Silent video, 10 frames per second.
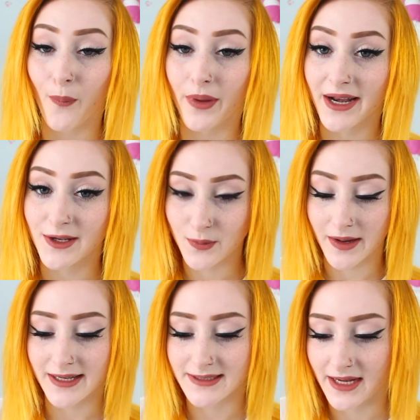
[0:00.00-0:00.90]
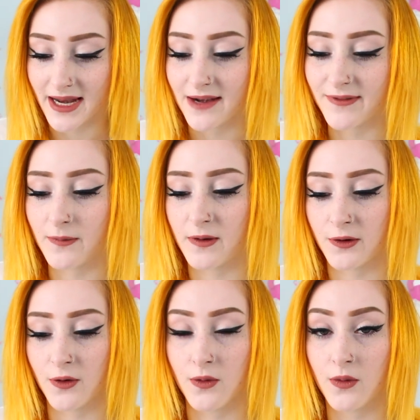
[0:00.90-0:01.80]
but I just wanted to let everyone
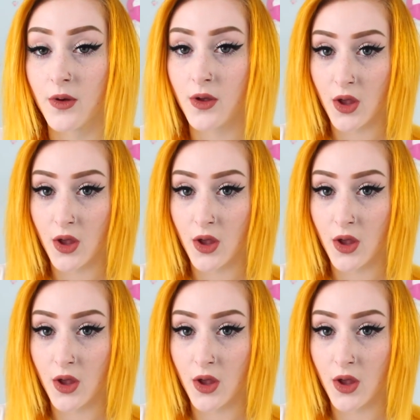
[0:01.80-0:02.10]
know